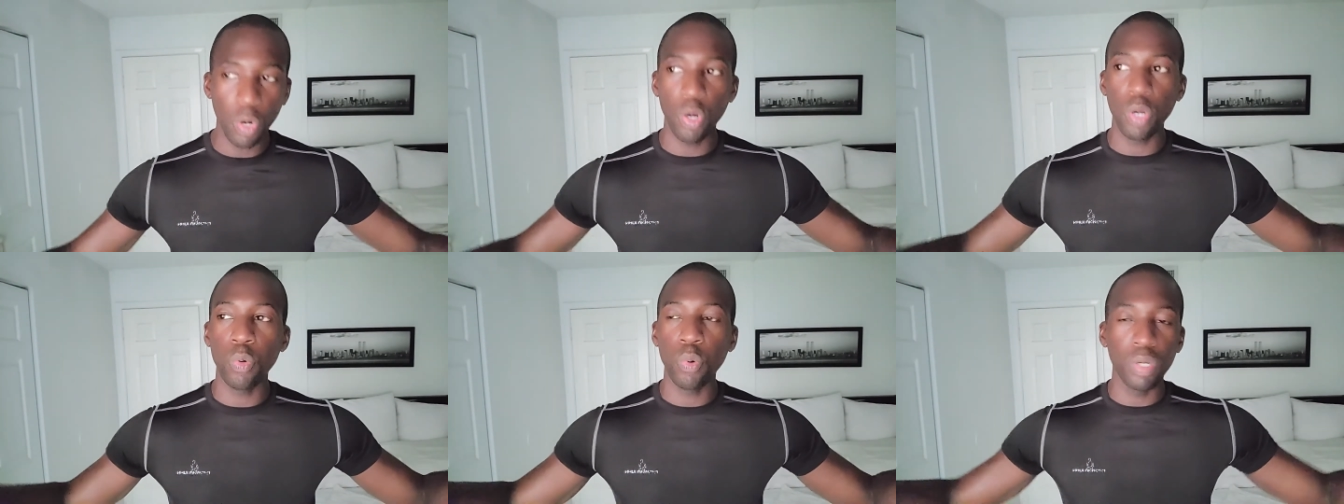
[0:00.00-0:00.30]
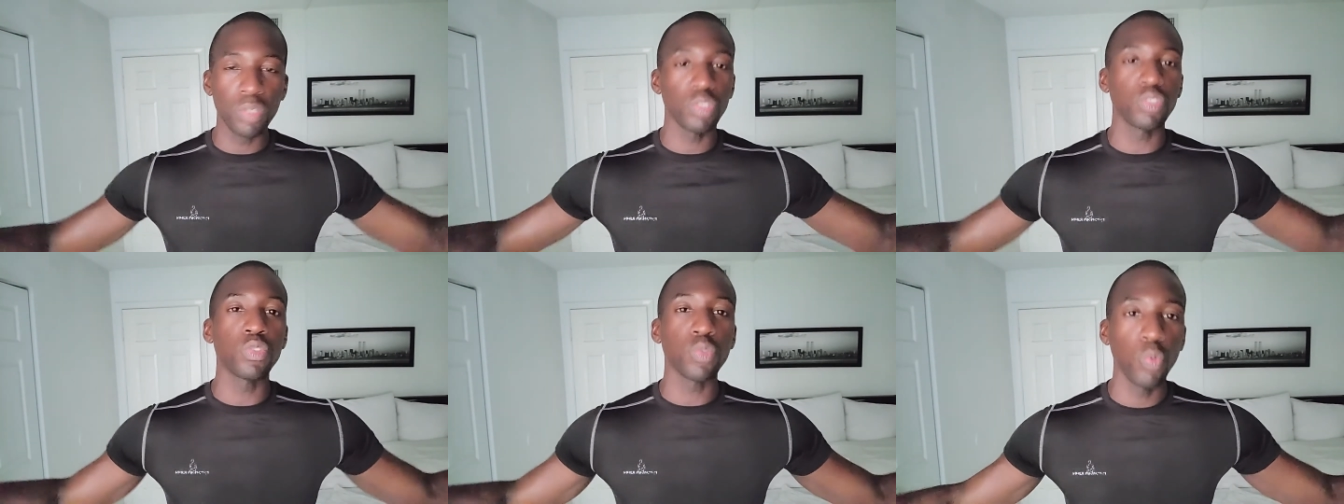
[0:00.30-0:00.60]
or
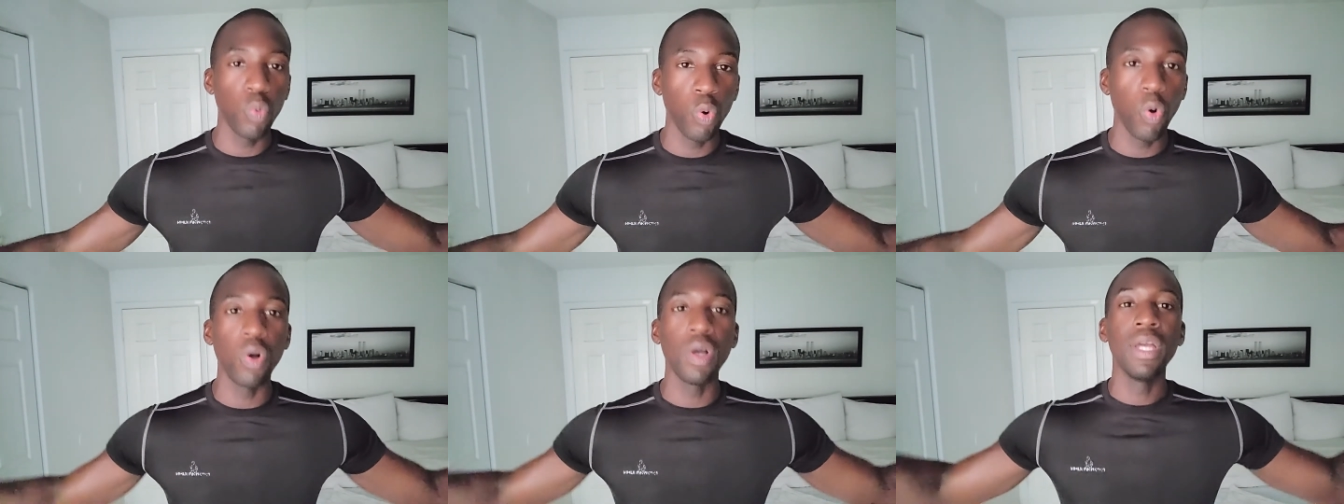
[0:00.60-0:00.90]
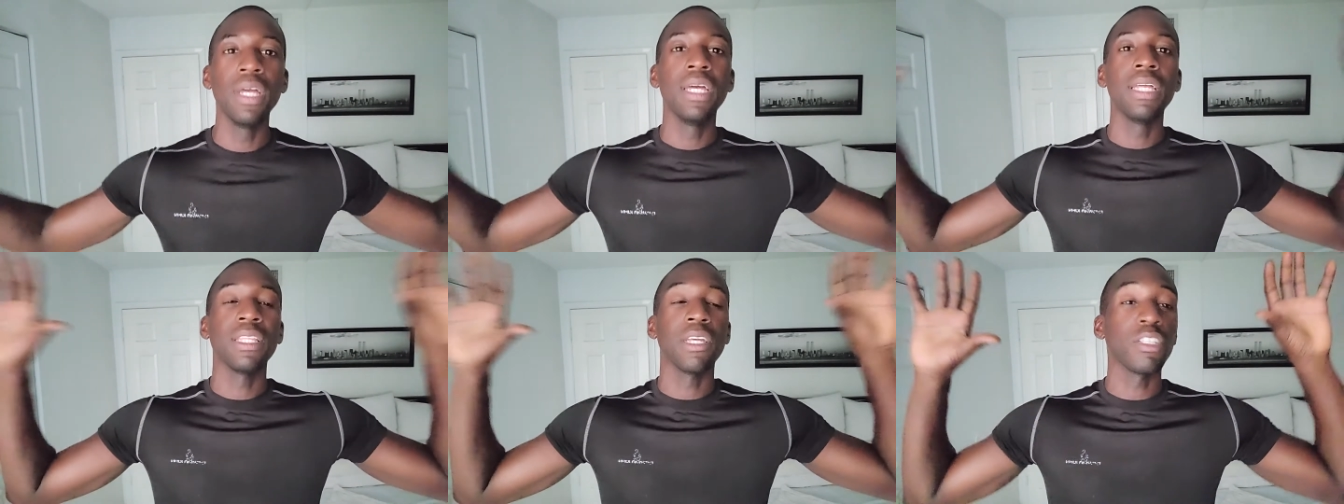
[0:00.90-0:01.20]
going to school.
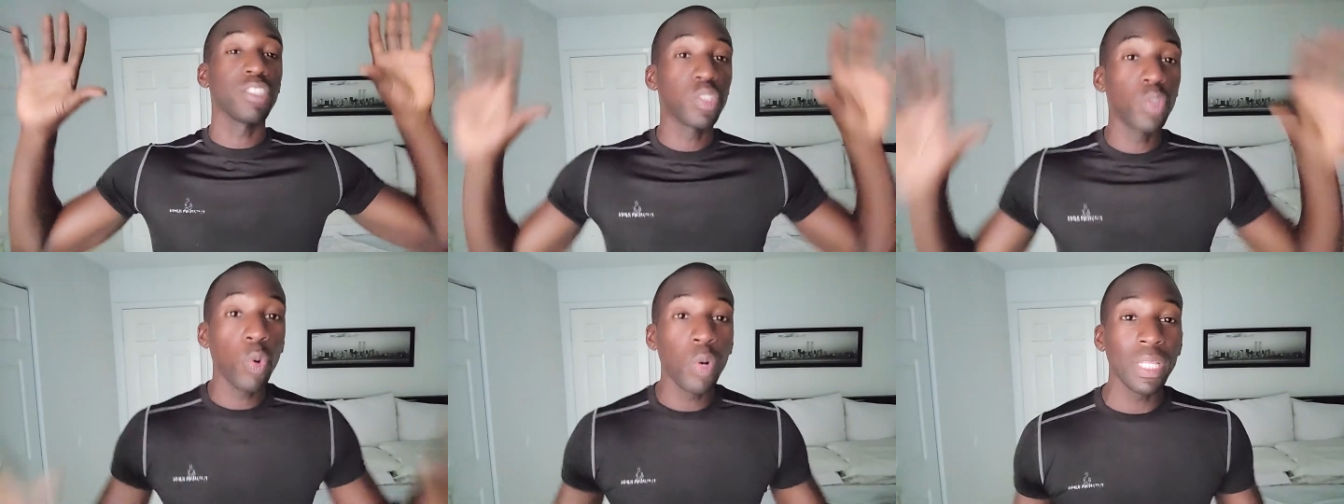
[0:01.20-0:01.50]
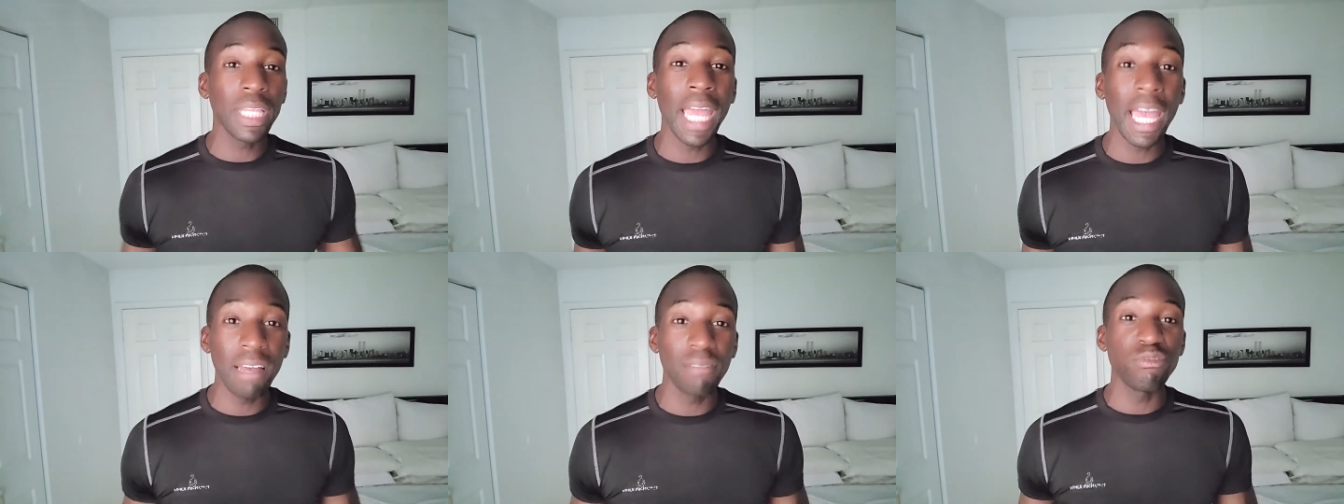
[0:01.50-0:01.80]
They're still going
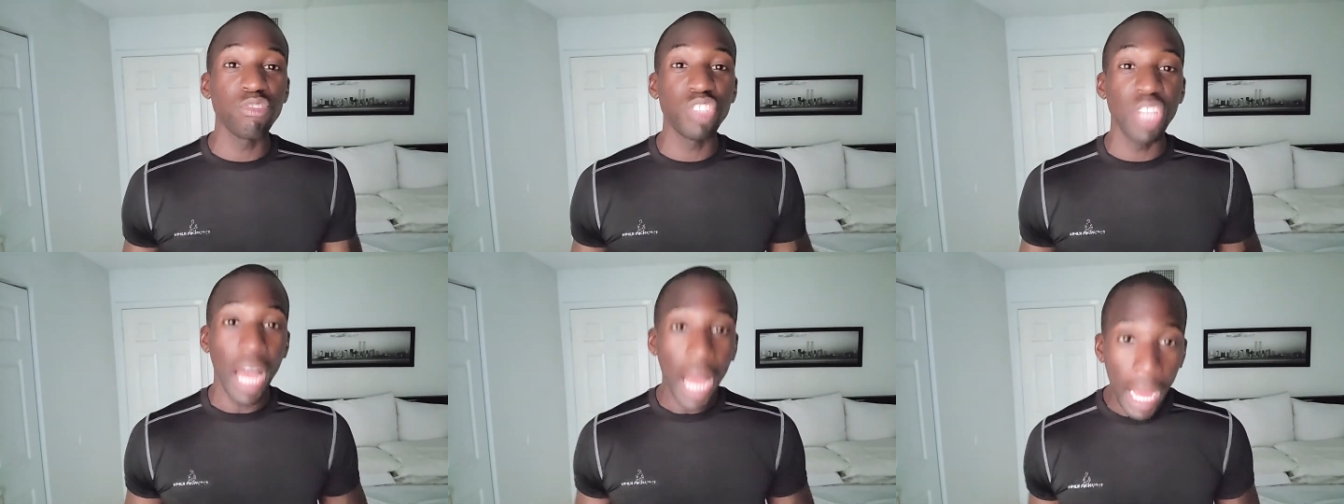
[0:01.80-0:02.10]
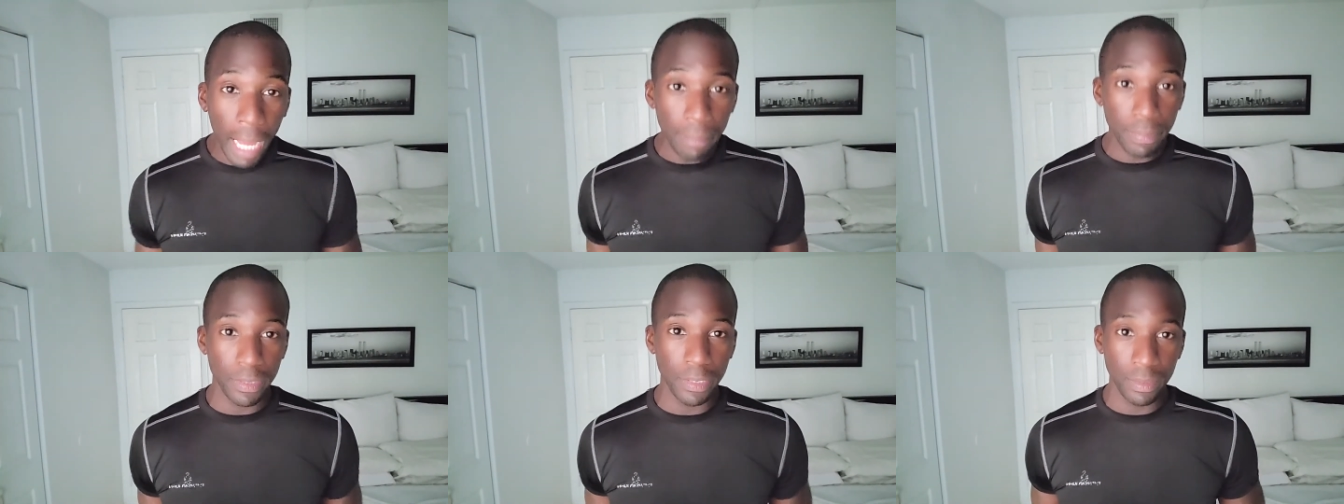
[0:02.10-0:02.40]
to have
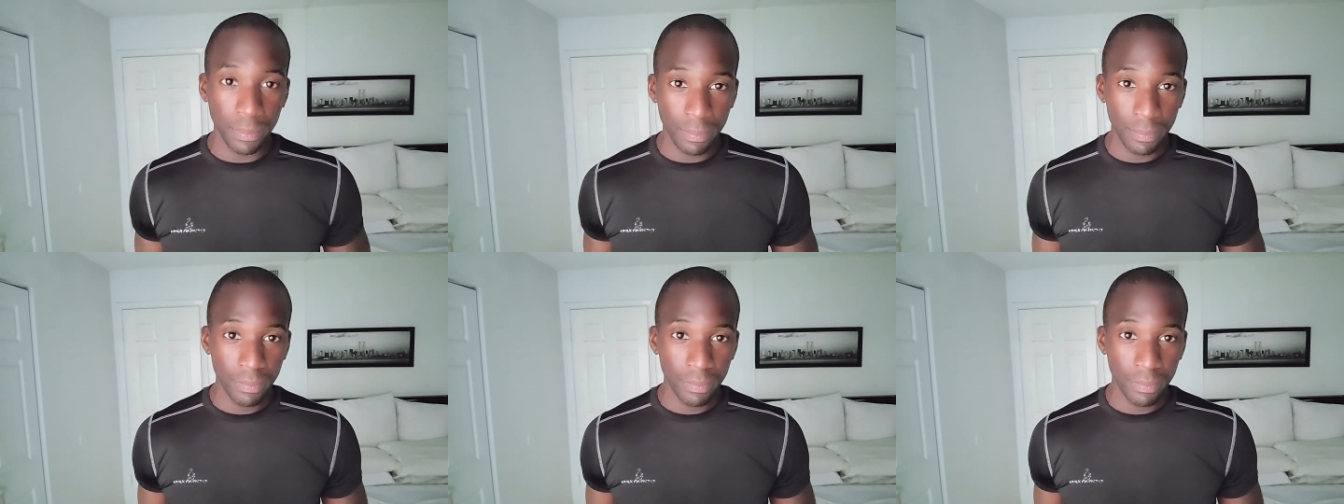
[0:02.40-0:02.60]
jobs.